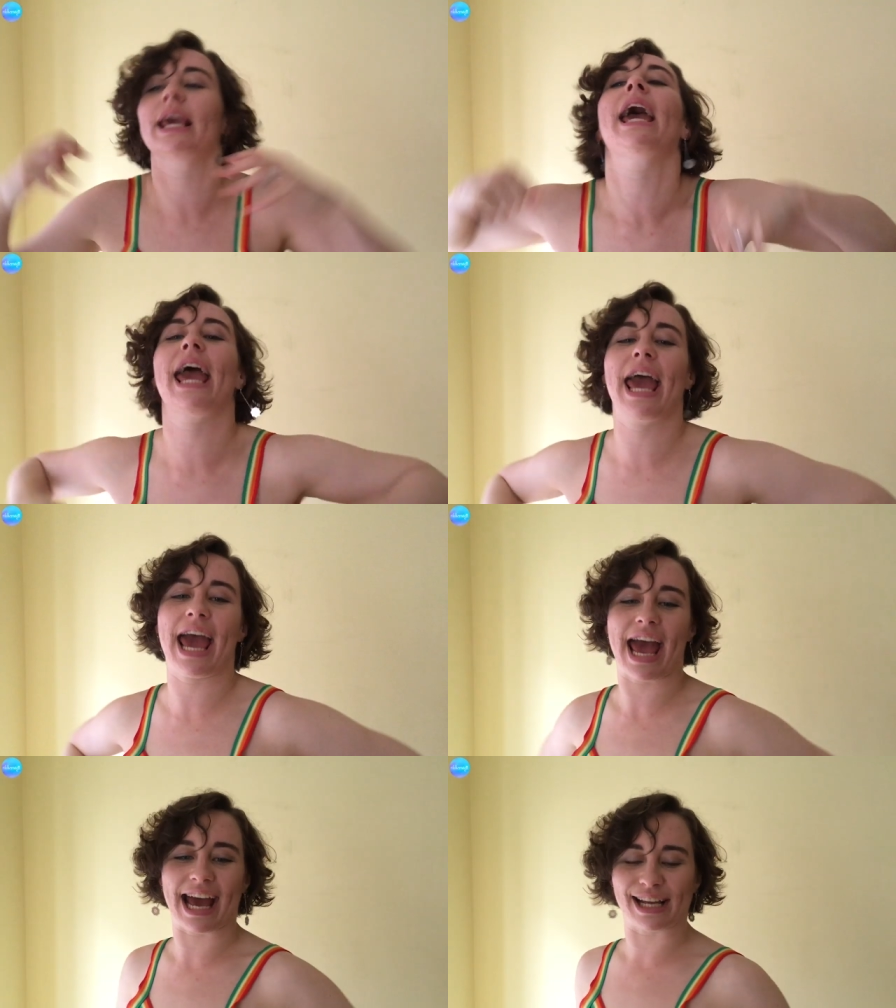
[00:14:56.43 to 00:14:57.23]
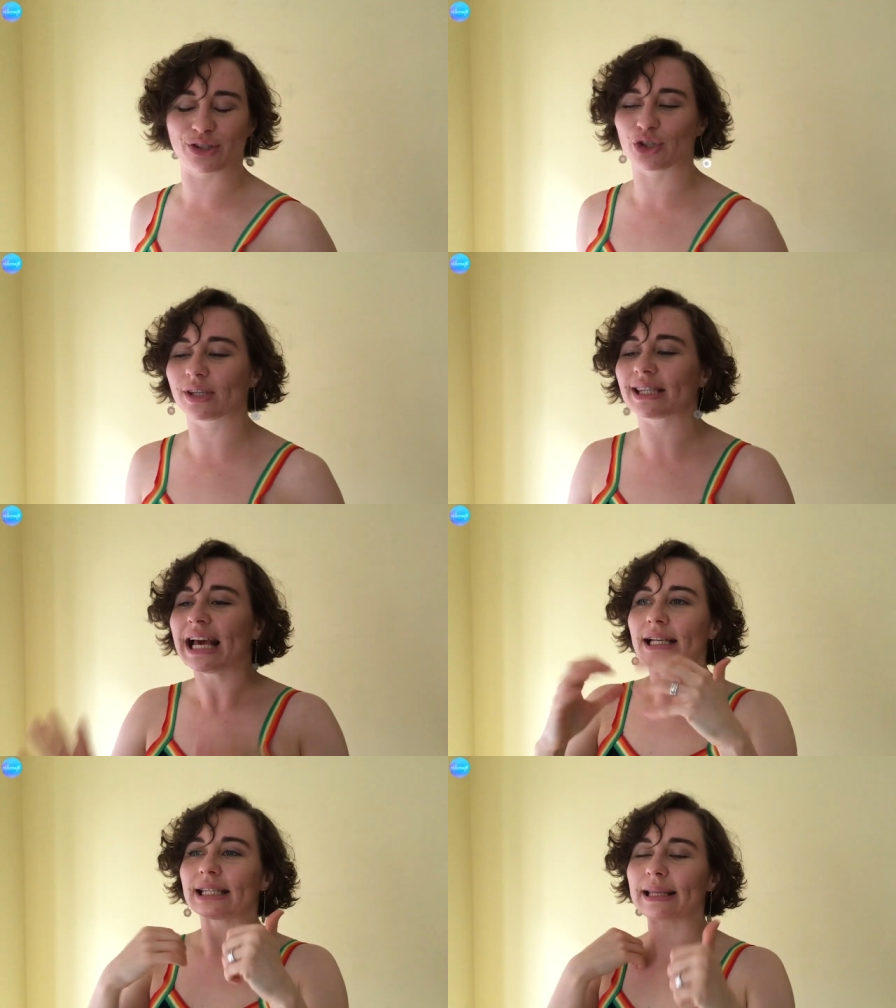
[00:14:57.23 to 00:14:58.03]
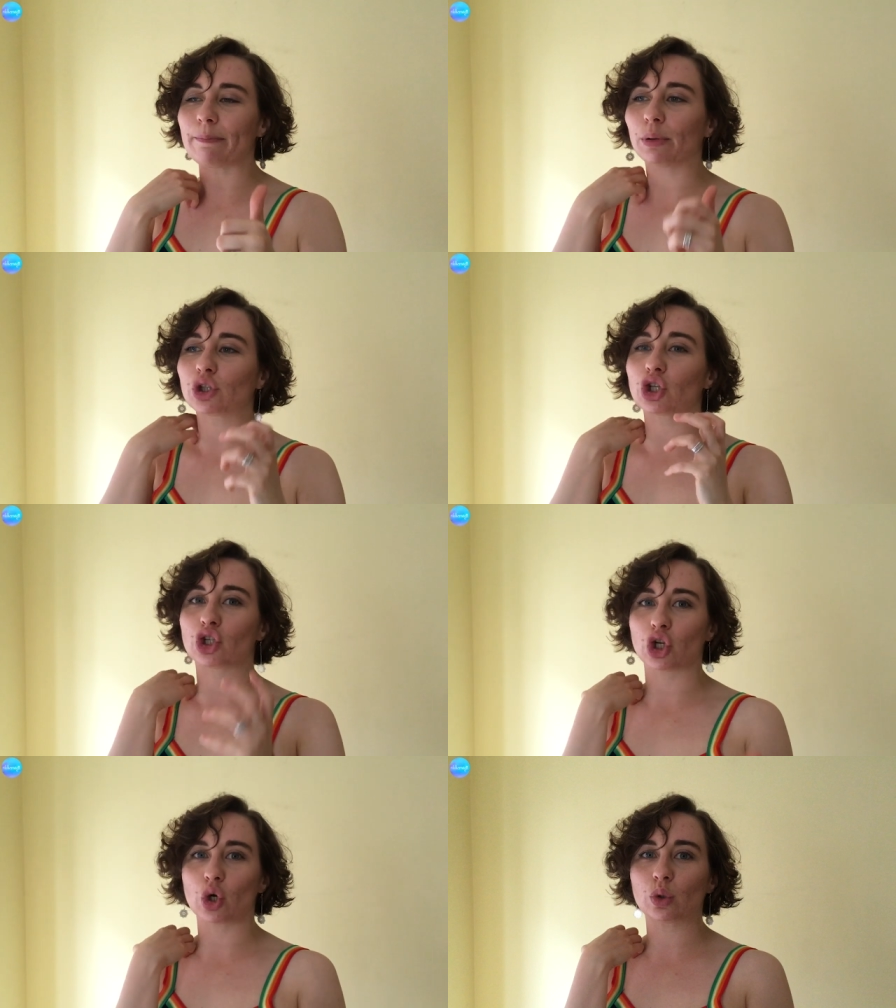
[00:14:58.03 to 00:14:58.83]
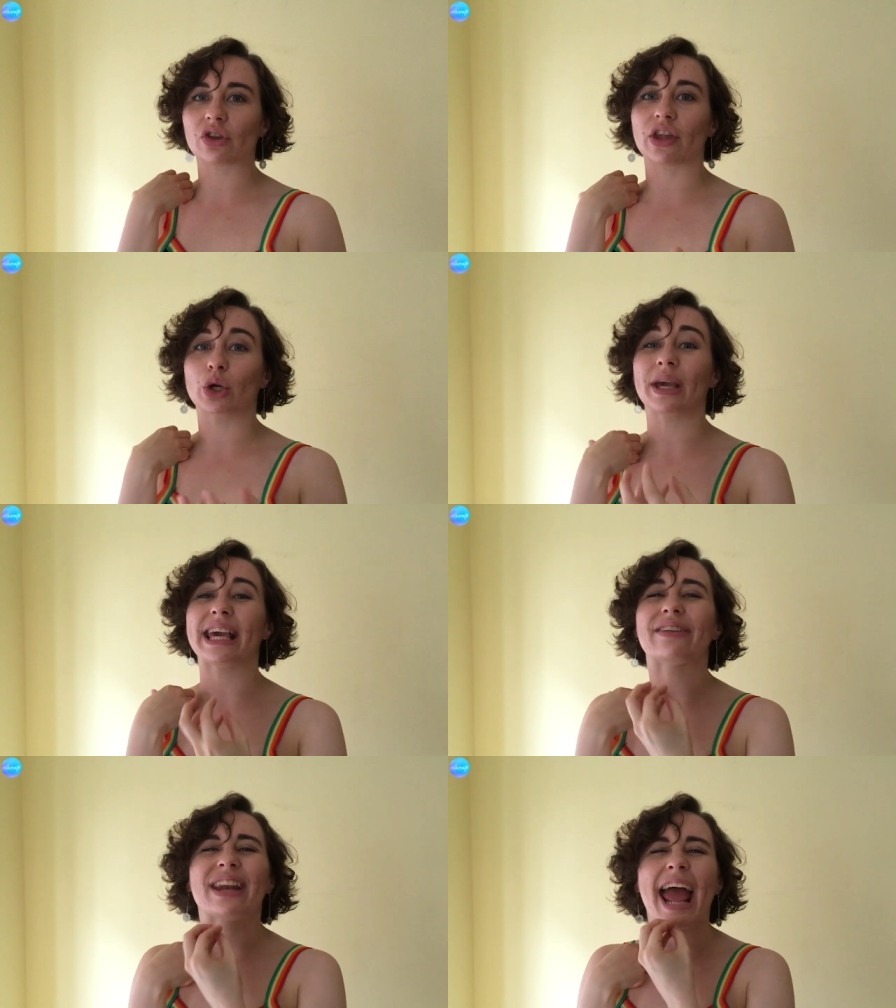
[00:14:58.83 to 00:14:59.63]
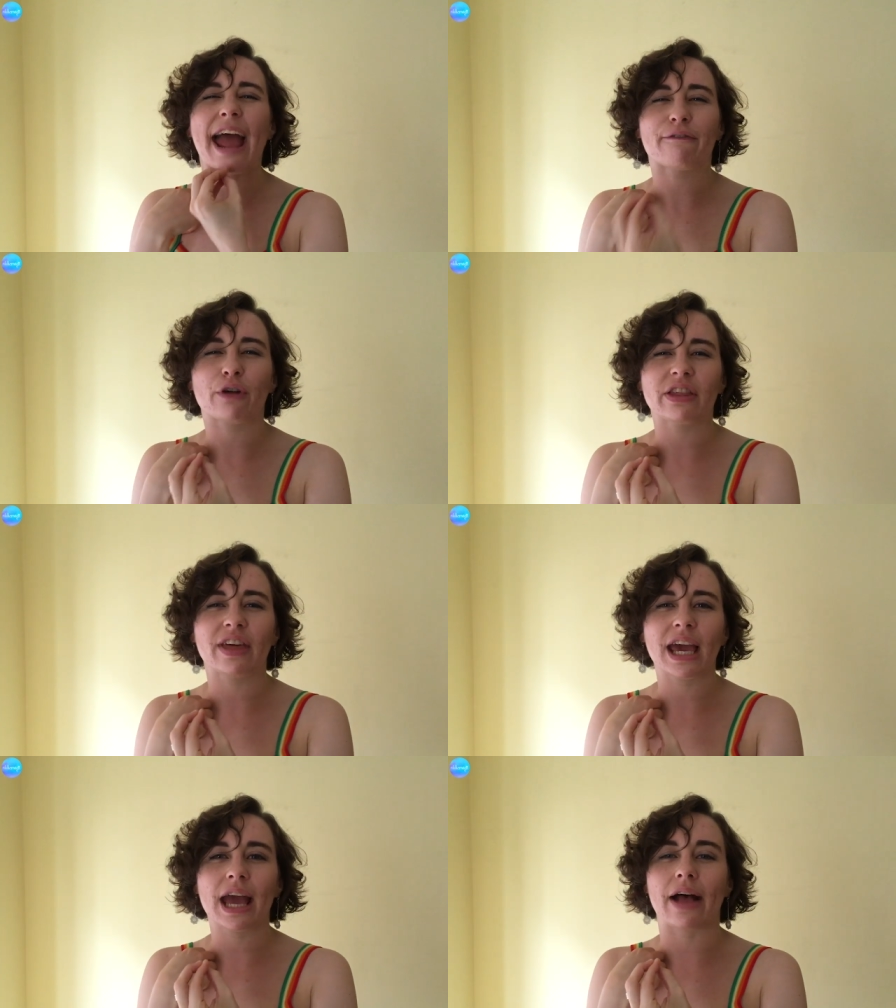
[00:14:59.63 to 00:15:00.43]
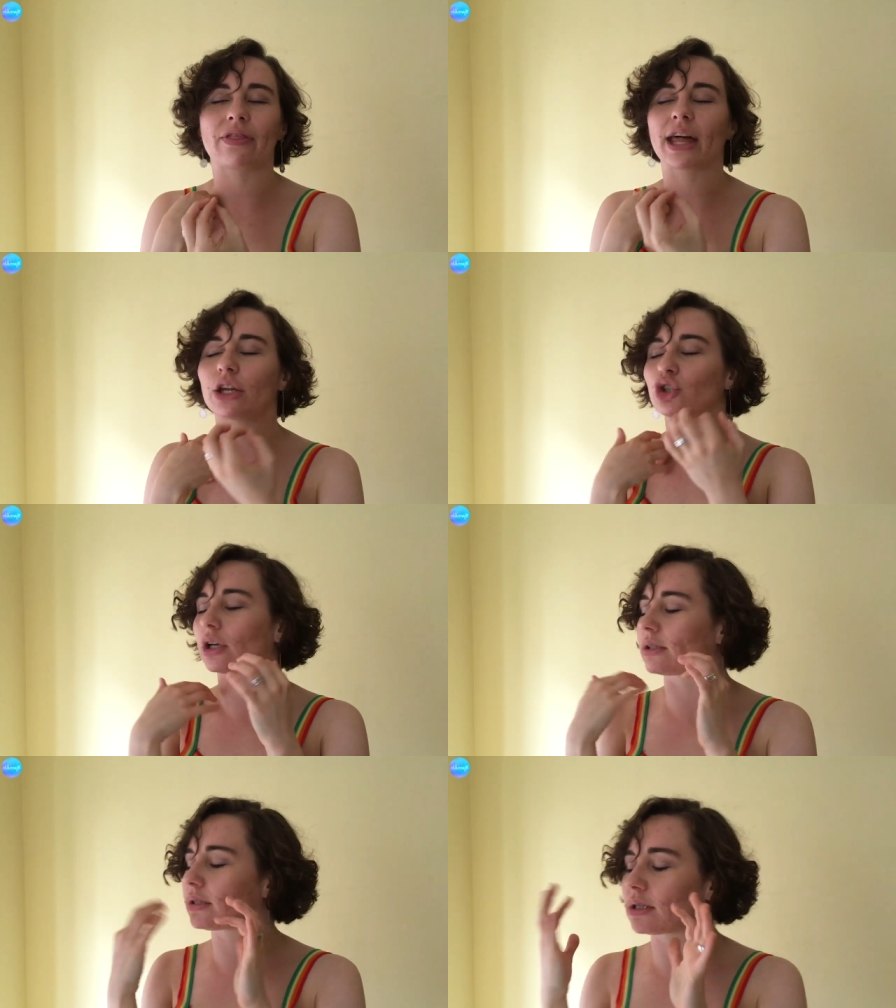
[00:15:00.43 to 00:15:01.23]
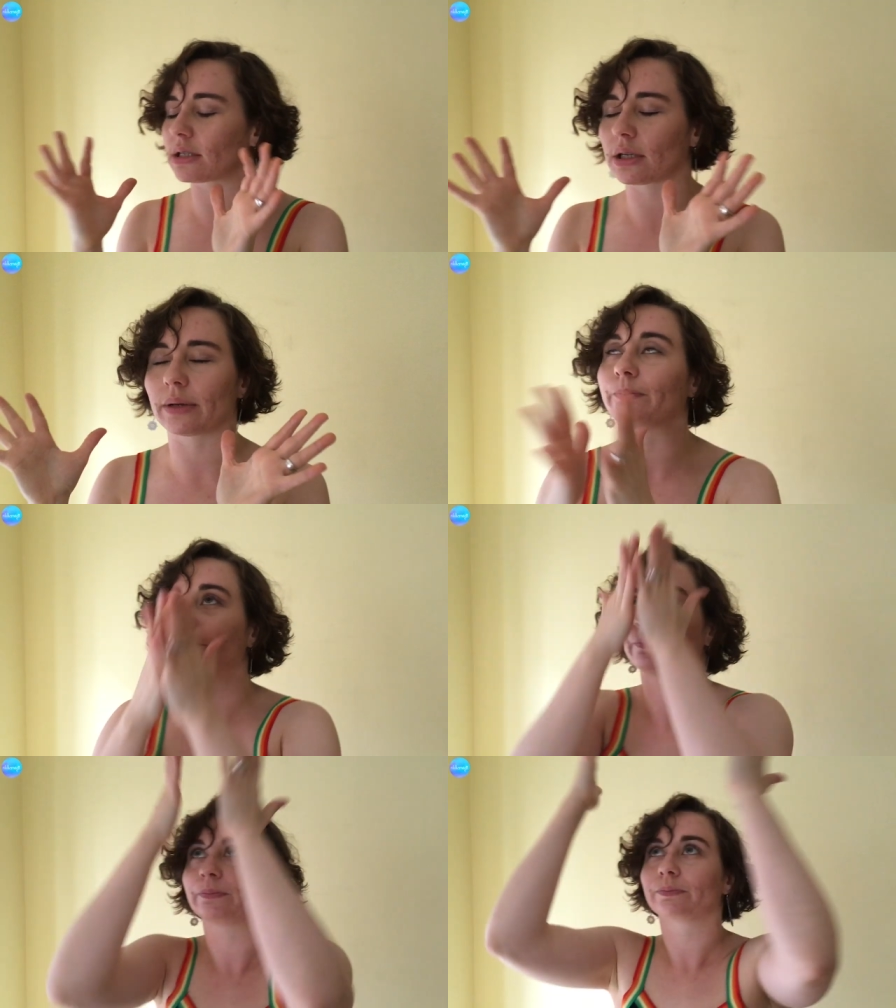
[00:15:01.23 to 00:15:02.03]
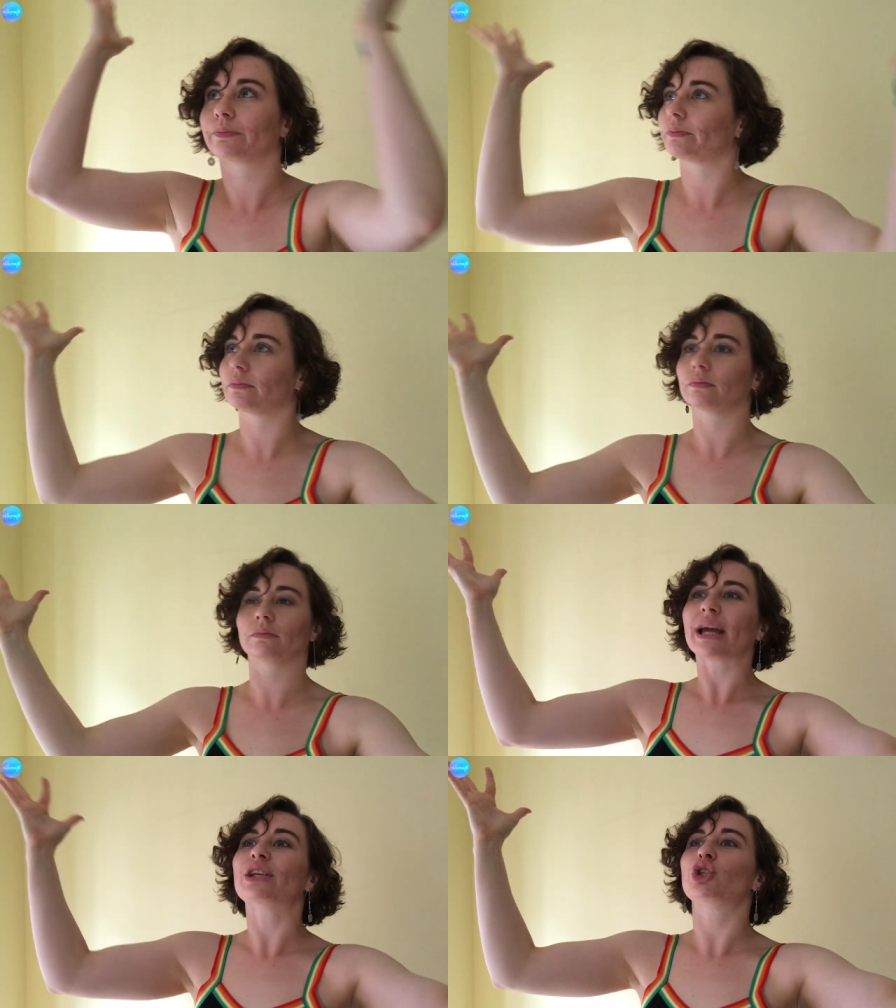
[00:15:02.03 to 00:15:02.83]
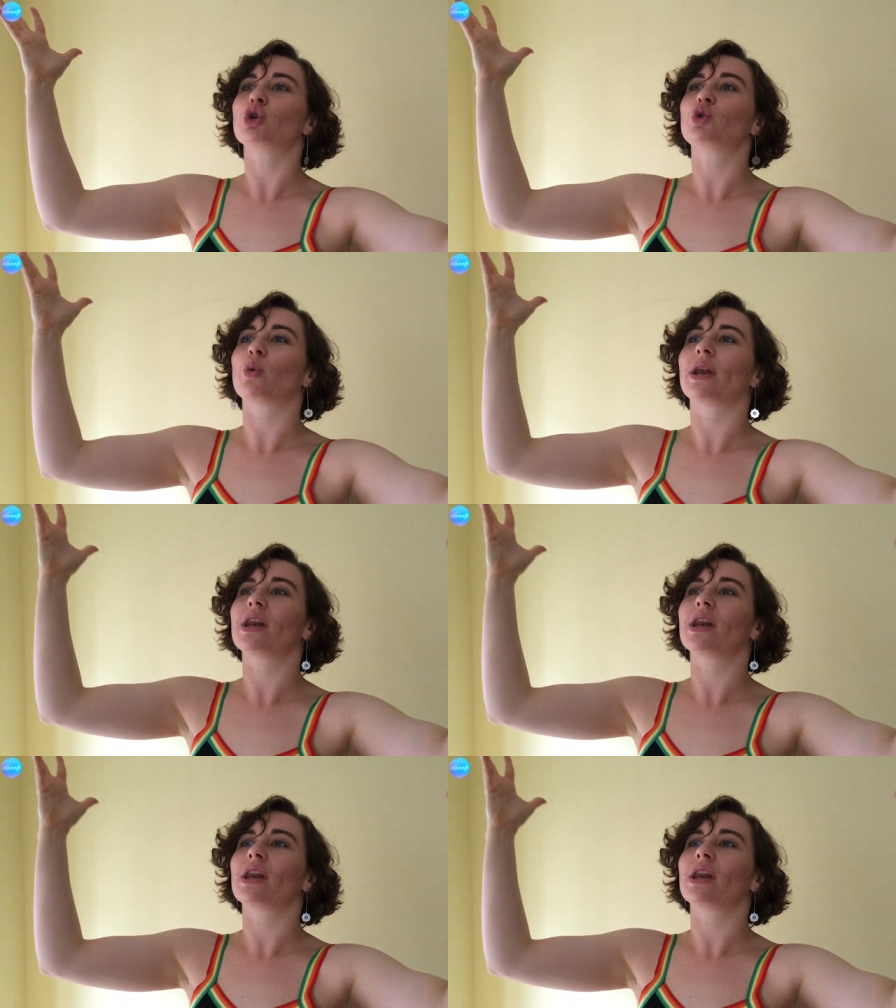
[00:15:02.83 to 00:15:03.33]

Yeah! It's just simple to do, so then you can give it everything and then it just brings you to